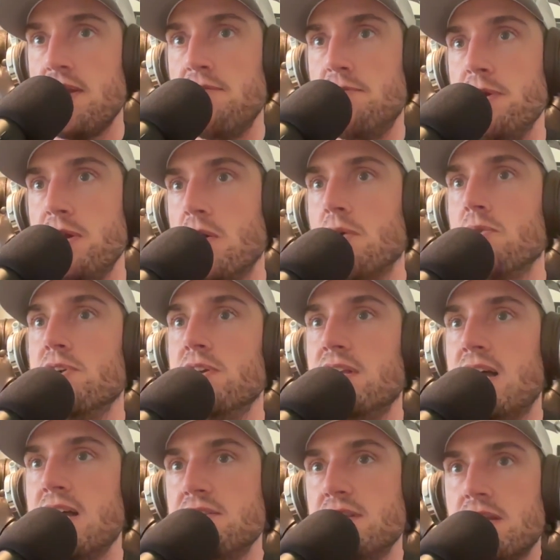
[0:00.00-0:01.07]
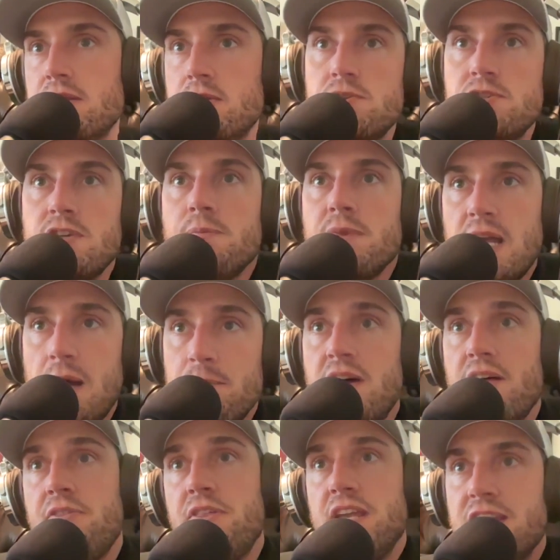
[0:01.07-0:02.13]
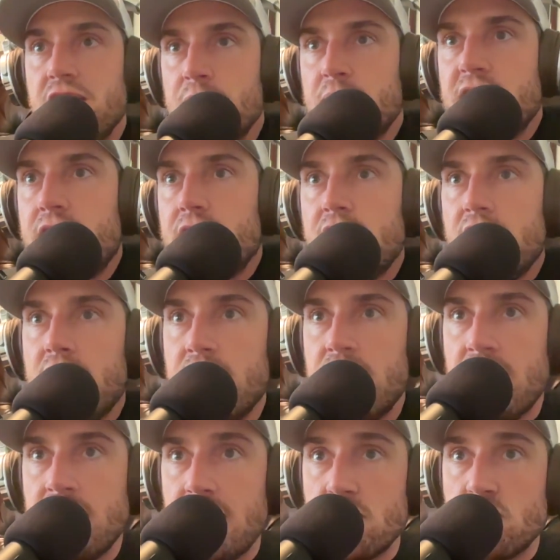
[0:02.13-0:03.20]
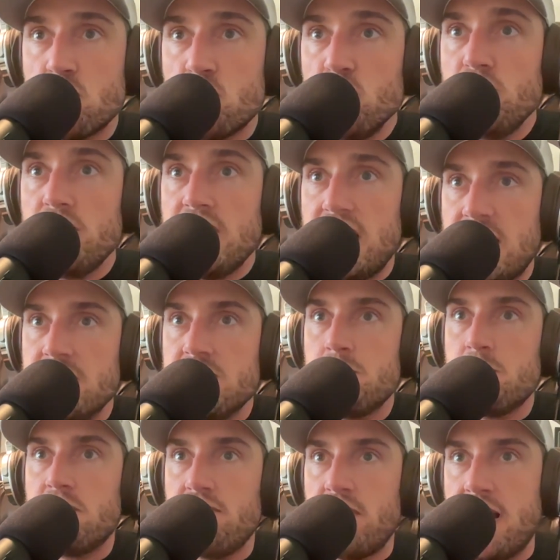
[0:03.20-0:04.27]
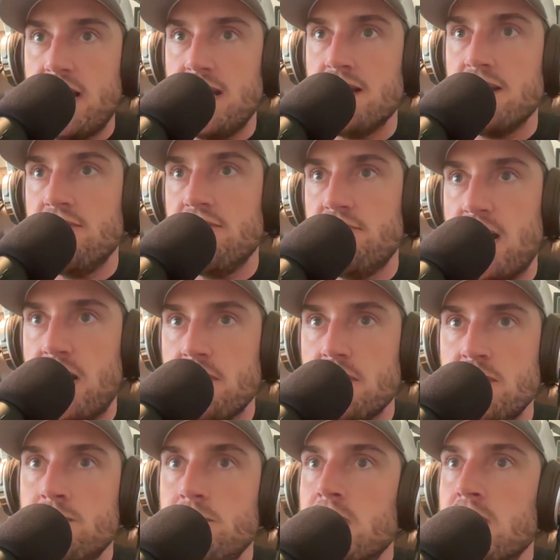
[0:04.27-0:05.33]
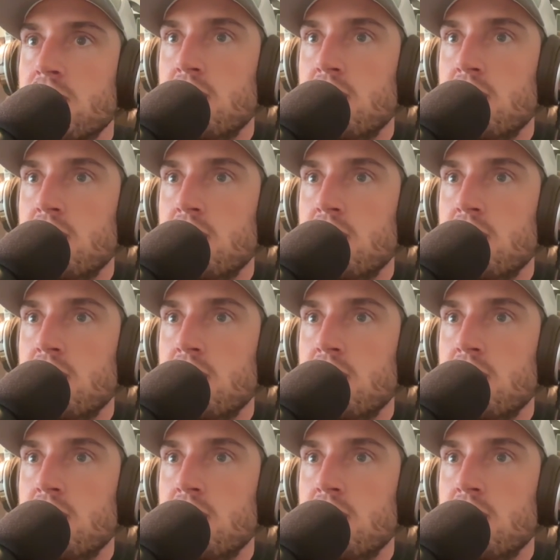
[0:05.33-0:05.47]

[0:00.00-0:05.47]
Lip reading: if we are realizing that there's something I'm not thinking about and it truly is providing enough value,